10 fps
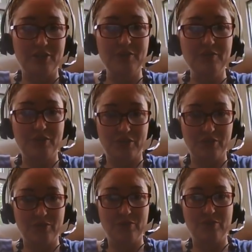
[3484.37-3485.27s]
you
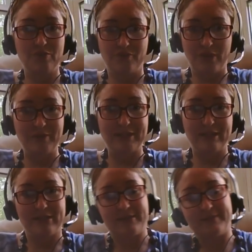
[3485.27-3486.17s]
to do the following
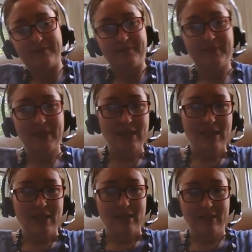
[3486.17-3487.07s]
things.
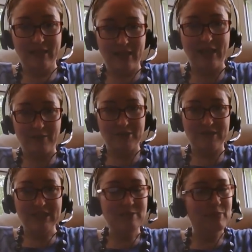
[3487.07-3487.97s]
Get 8 hours of
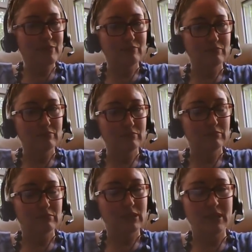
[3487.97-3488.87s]
sleep.
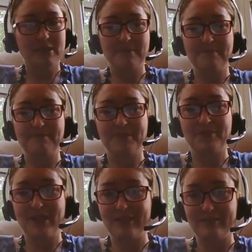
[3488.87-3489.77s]
Do
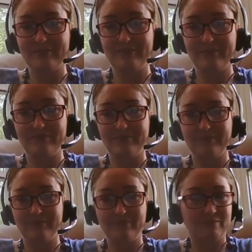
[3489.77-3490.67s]
not
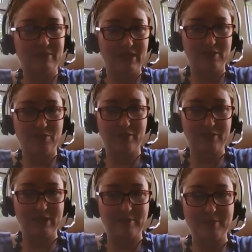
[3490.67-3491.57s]
get too little
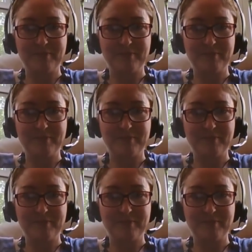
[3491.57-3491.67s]
sleep.